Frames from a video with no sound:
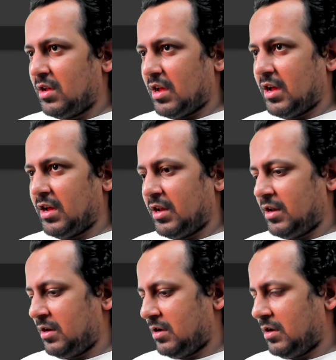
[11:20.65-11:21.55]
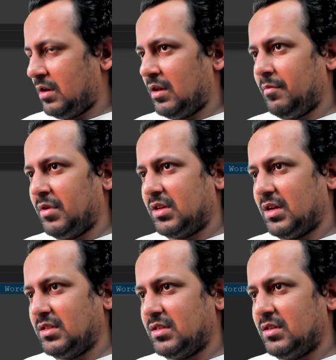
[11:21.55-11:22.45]
And
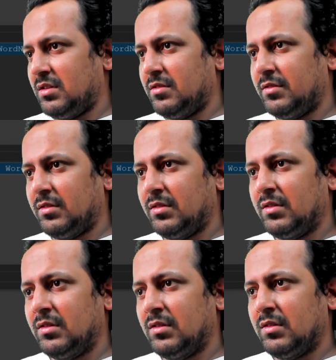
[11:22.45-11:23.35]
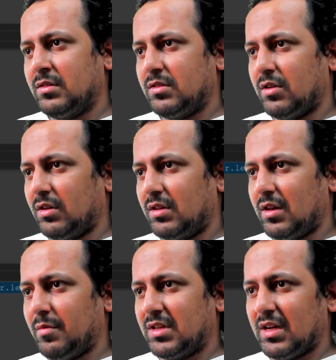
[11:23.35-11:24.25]
lemmatizer dot
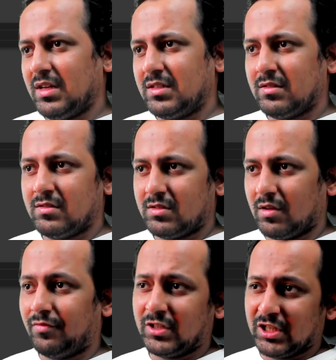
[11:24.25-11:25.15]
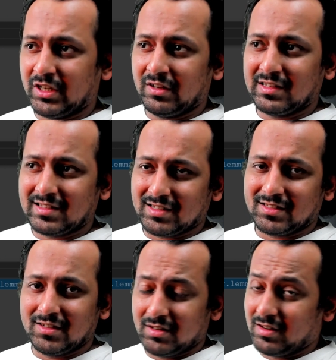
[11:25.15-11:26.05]
lemmatize, so fishing is
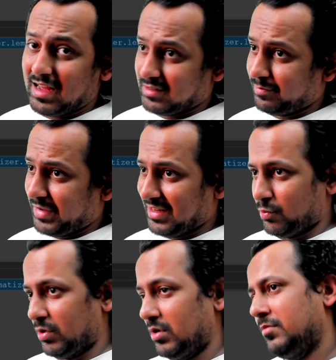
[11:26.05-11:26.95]
considered as a base word.